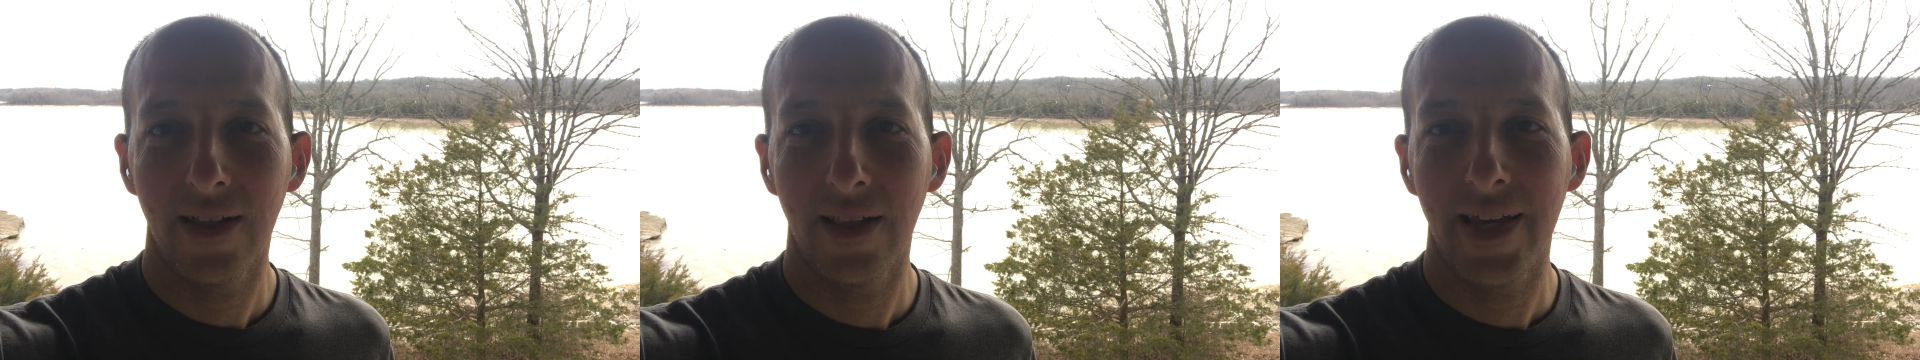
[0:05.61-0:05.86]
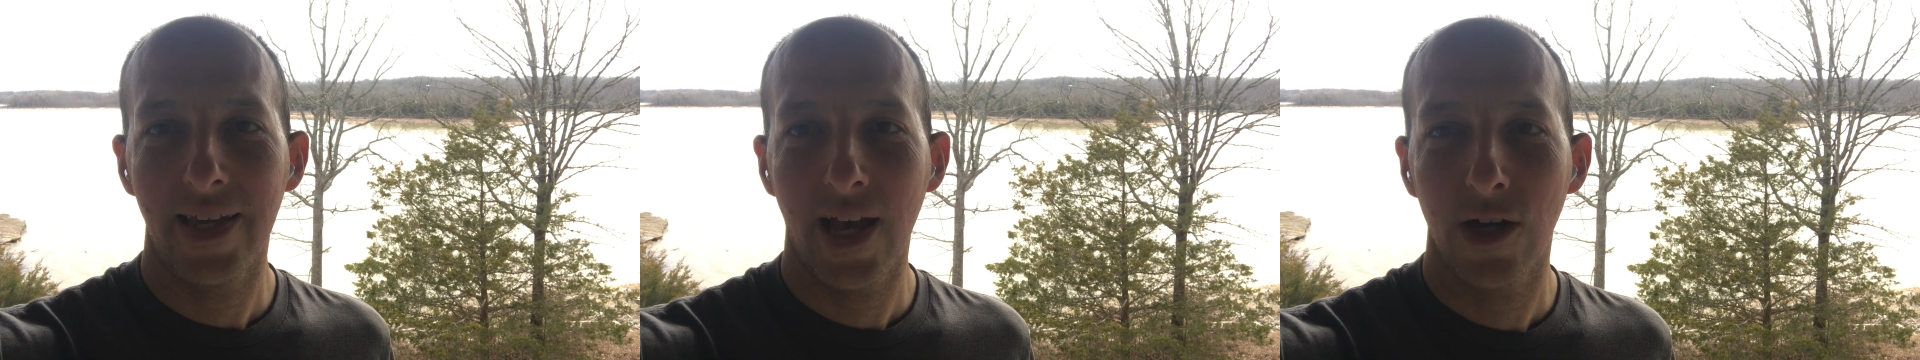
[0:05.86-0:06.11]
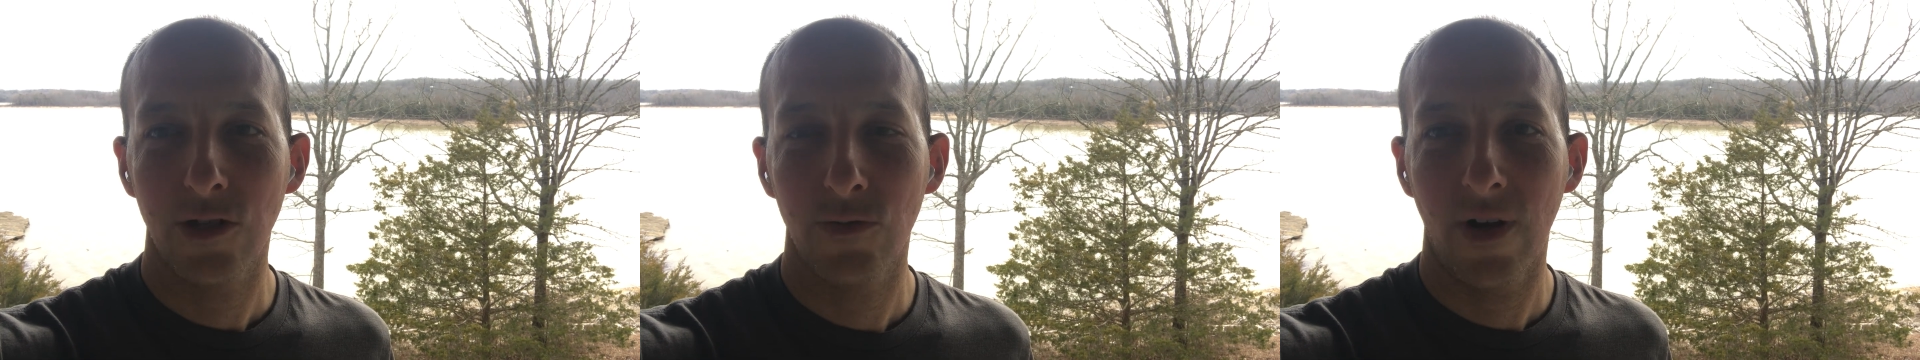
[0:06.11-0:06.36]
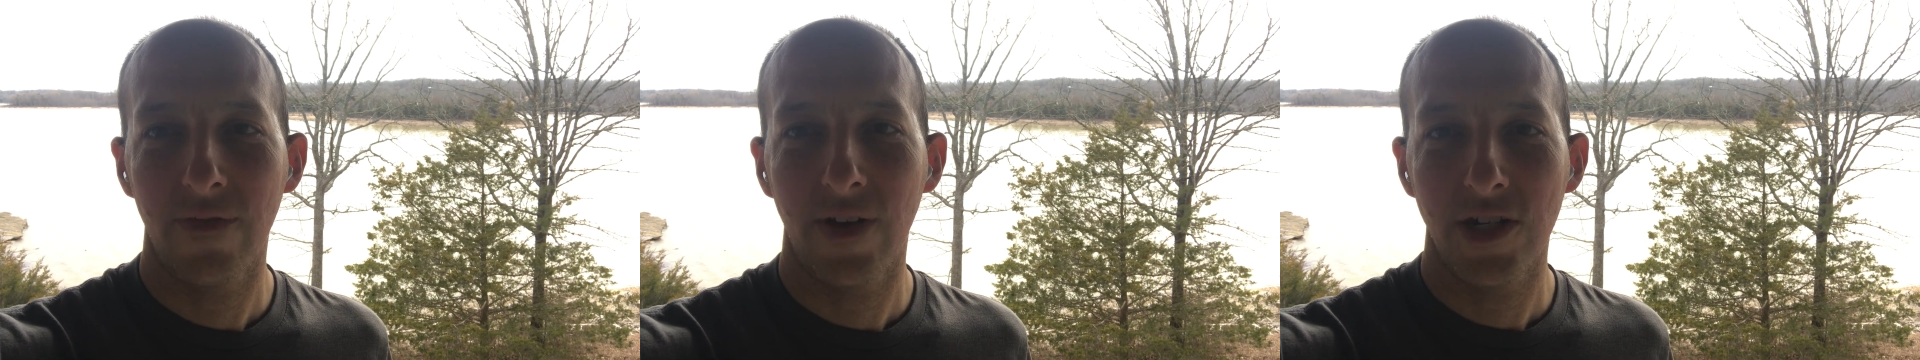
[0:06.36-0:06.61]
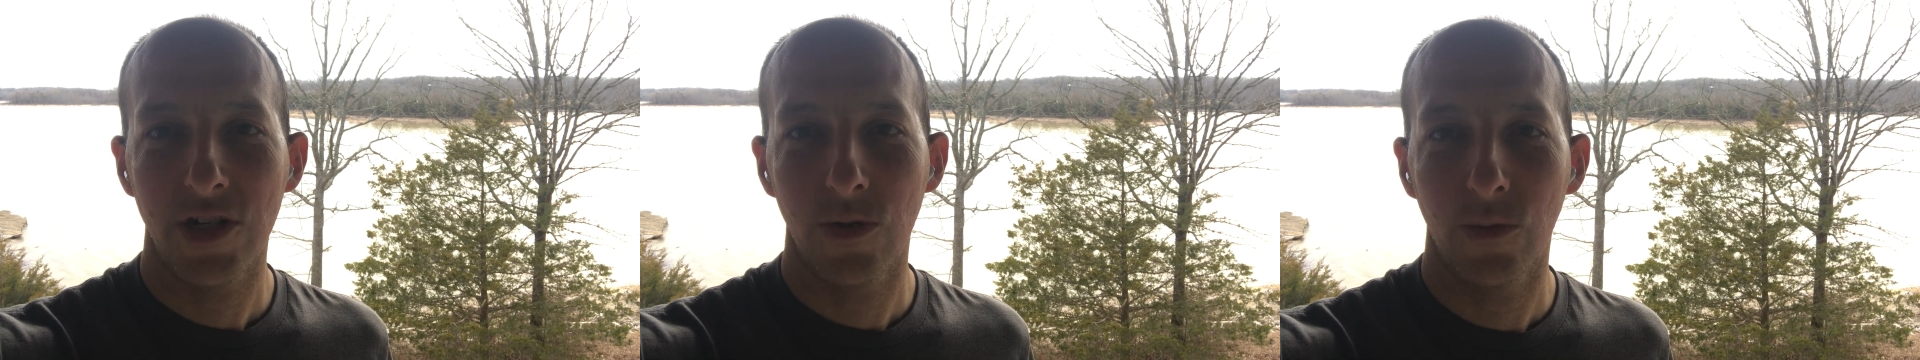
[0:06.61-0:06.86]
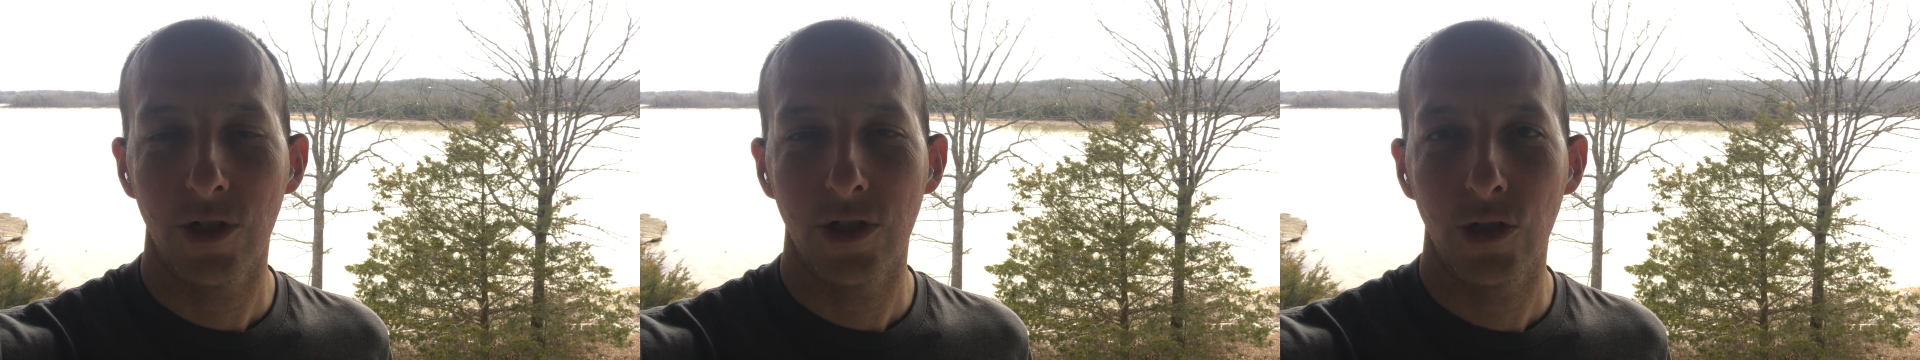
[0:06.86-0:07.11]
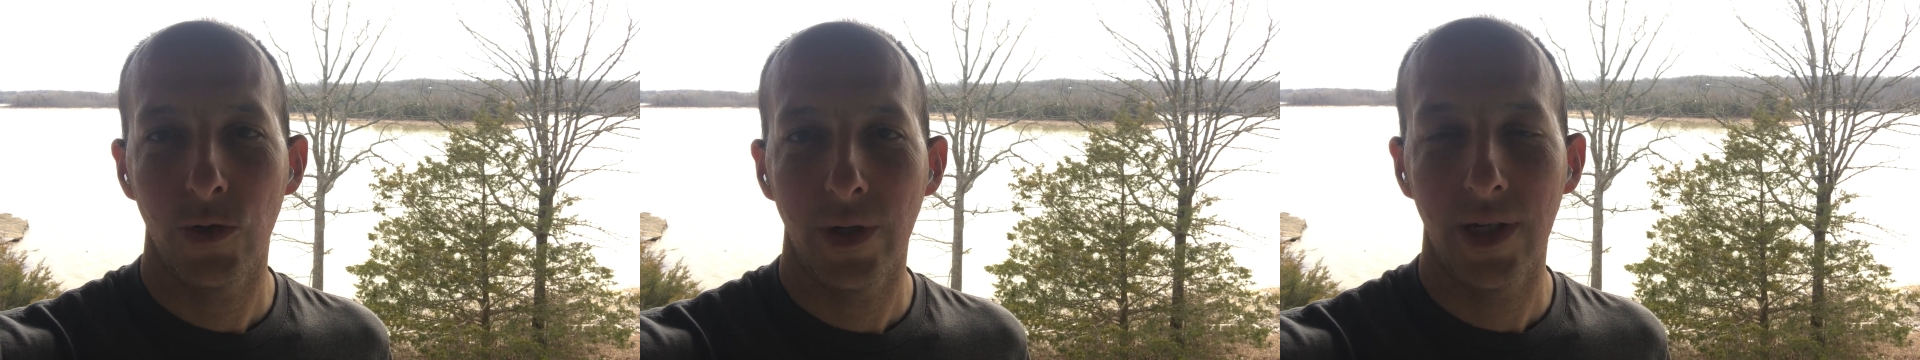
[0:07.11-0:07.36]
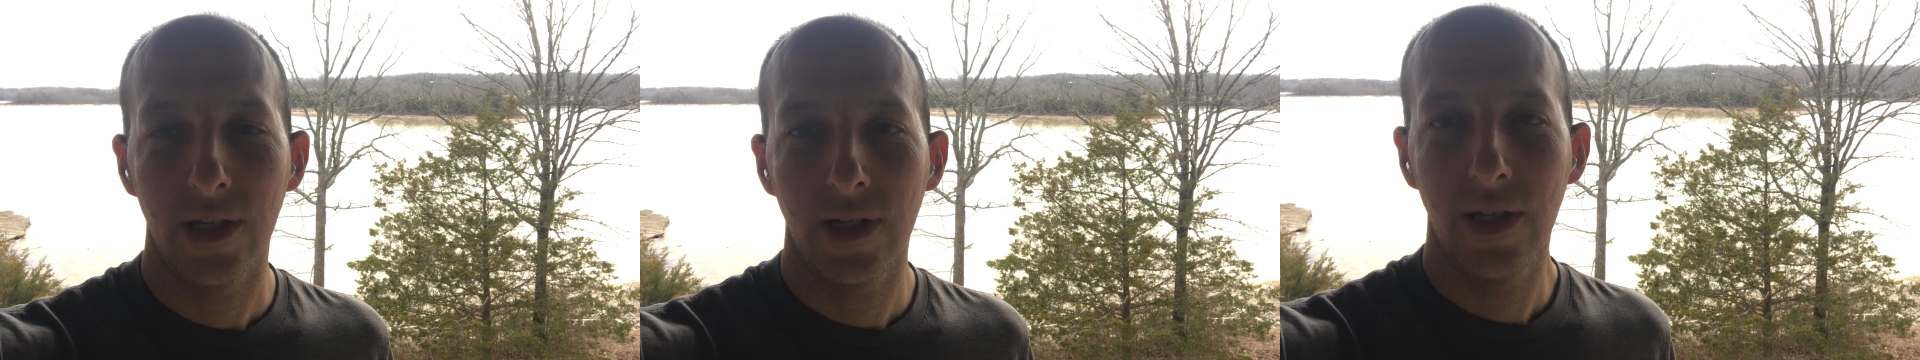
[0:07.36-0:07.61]
Lake House renovation we're
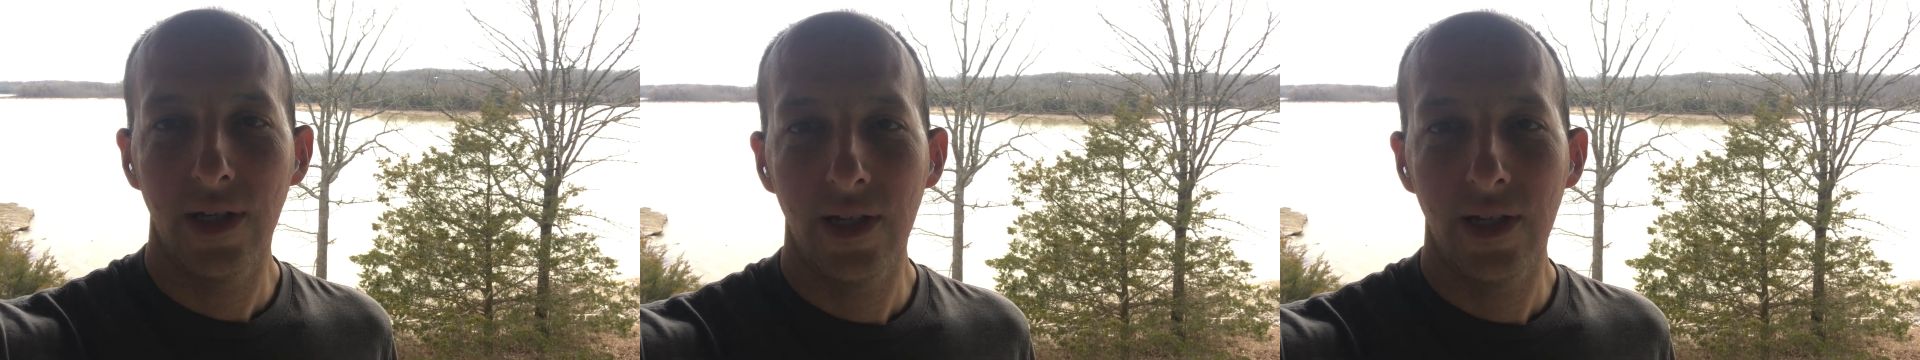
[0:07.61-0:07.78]
doing.